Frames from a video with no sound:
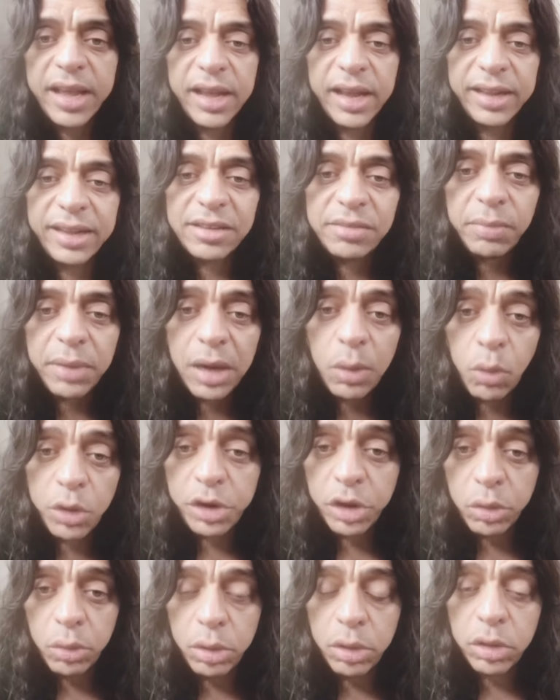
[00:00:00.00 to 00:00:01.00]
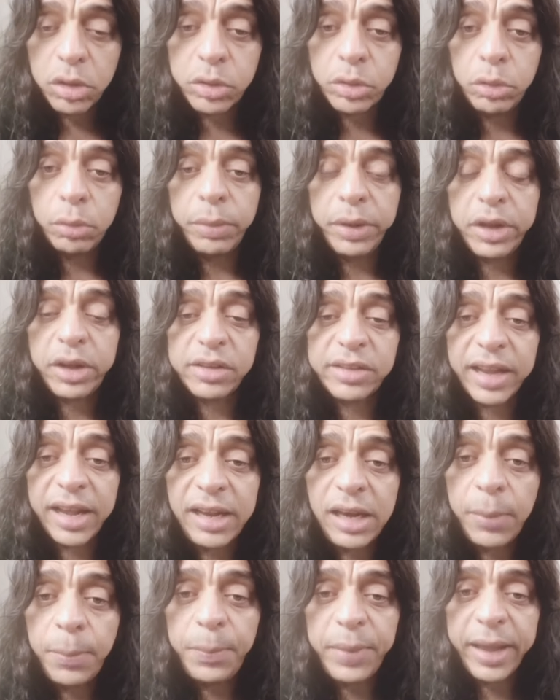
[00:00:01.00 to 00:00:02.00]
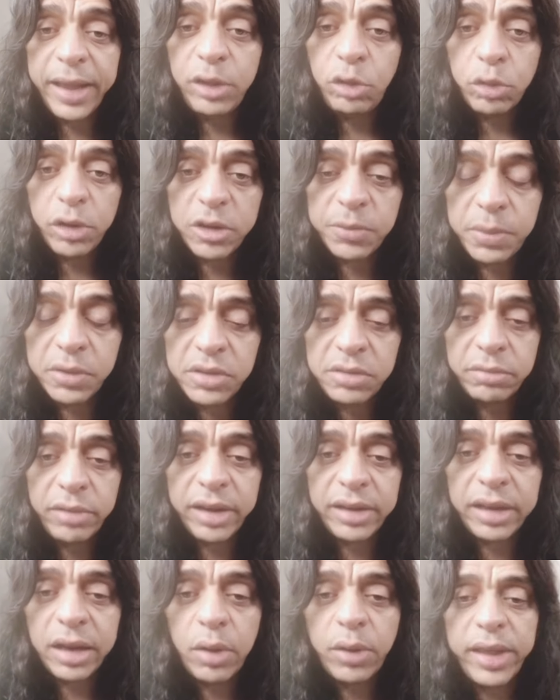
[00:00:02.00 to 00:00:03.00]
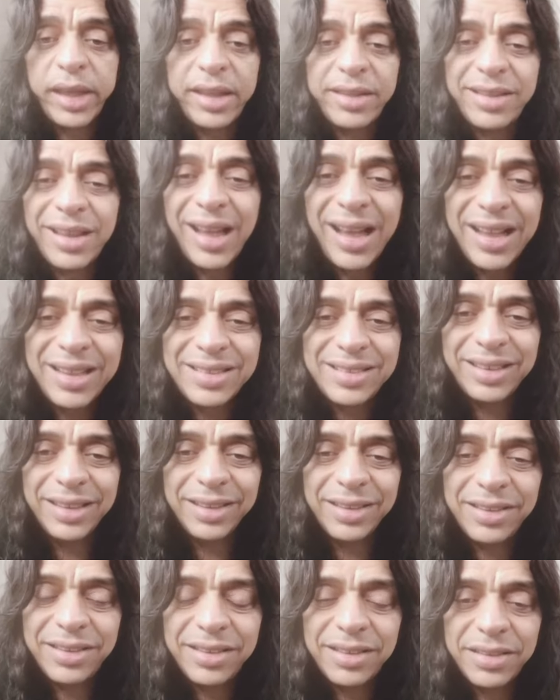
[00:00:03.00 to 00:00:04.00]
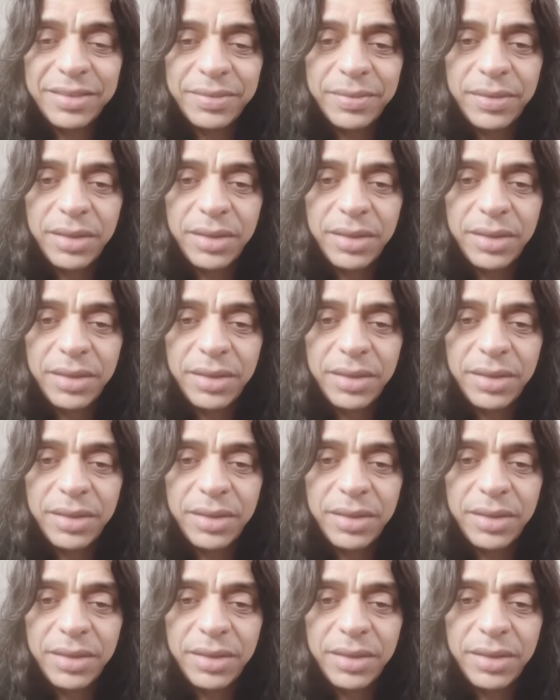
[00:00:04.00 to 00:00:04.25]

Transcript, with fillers: It doesn't matter what you're going through because any pain you're experiencing right now is acids.